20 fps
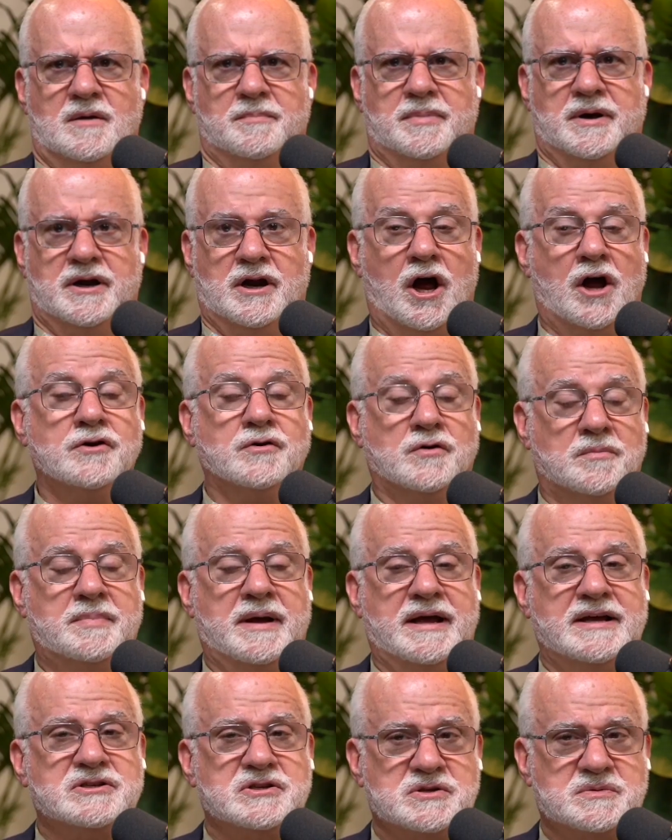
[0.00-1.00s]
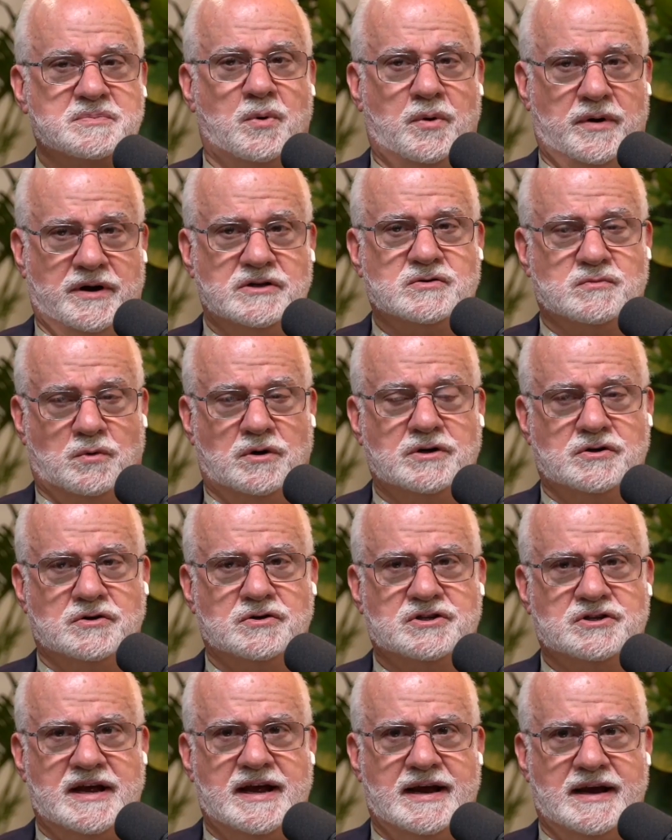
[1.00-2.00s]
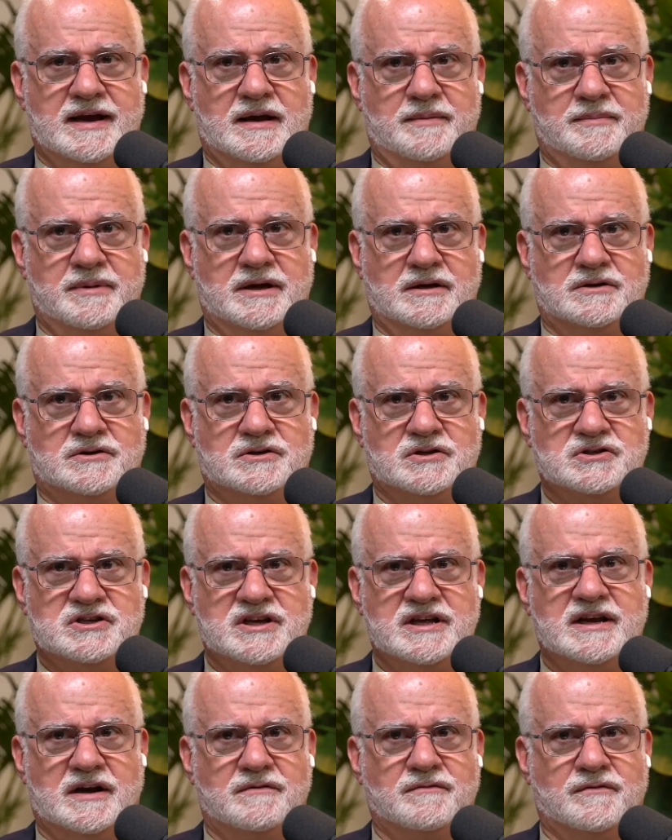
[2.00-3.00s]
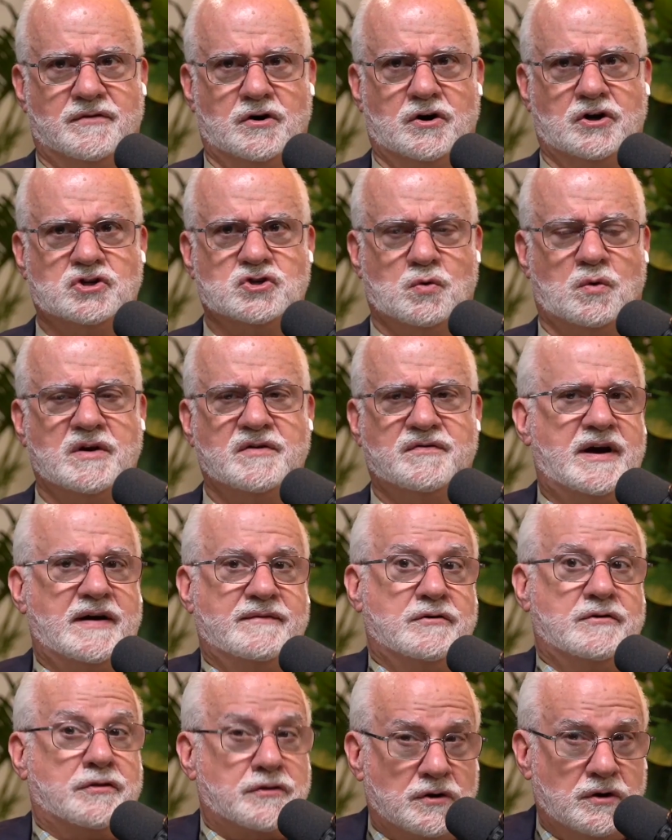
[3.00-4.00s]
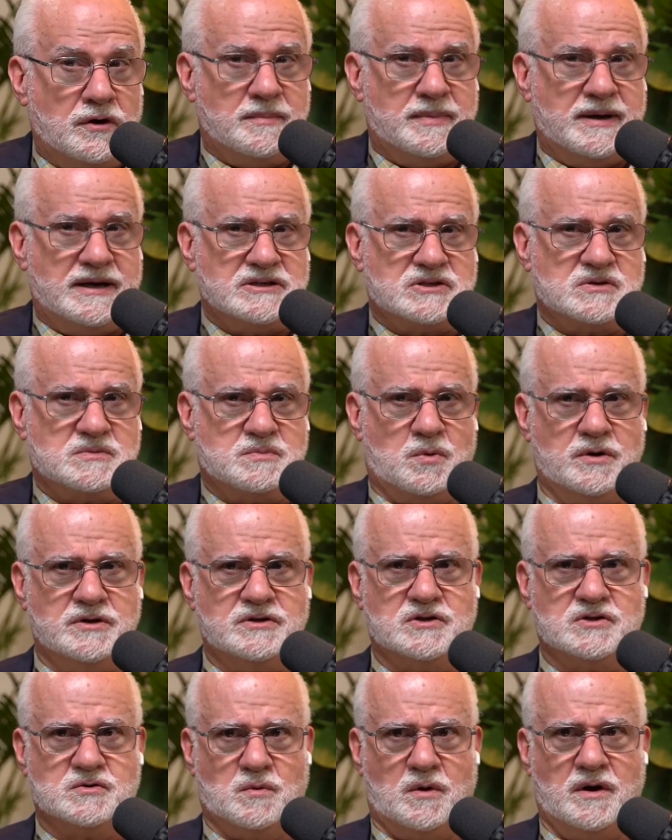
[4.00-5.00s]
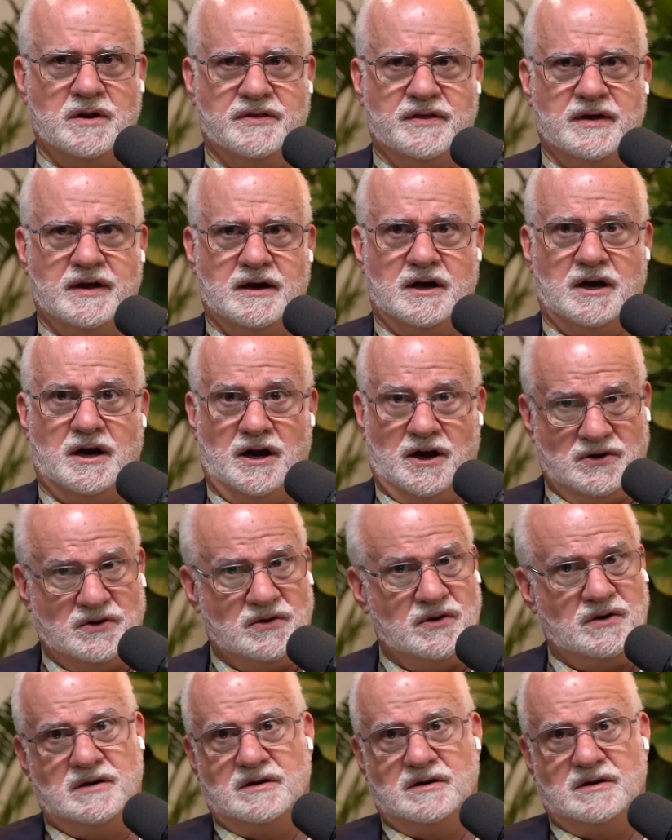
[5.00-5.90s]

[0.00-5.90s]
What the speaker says: 100 basis points, what you're saying, I mean, to see it inverted 25 to 30 basis points is one thing. 100?